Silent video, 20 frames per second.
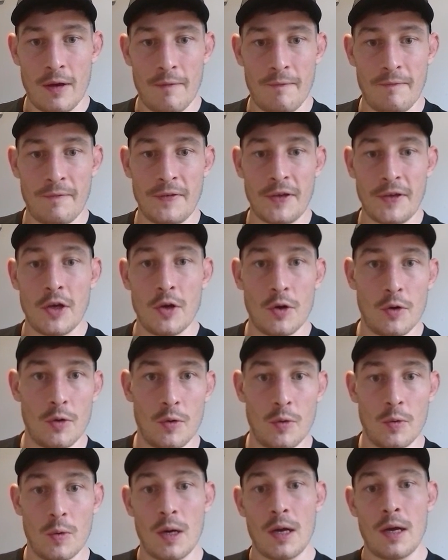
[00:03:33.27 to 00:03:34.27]

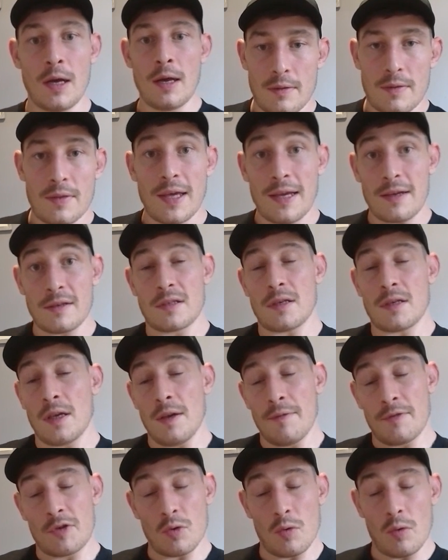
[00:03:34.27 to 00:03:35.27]
view things that
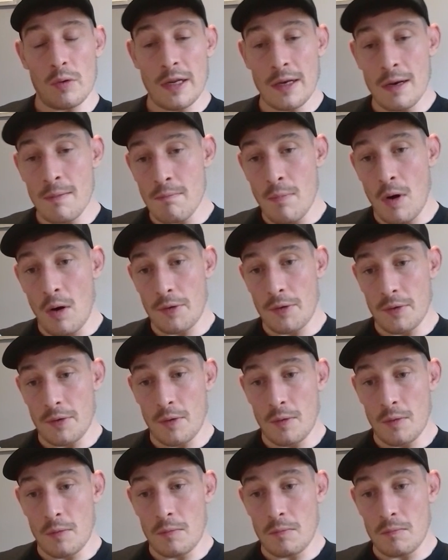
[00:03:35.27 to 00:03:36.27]
you've drawn in the
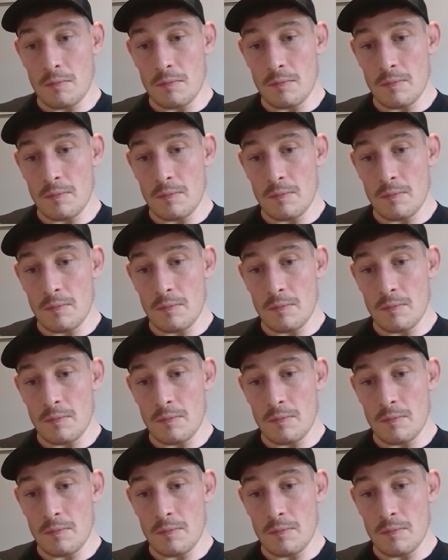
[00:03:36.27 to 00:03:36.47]
model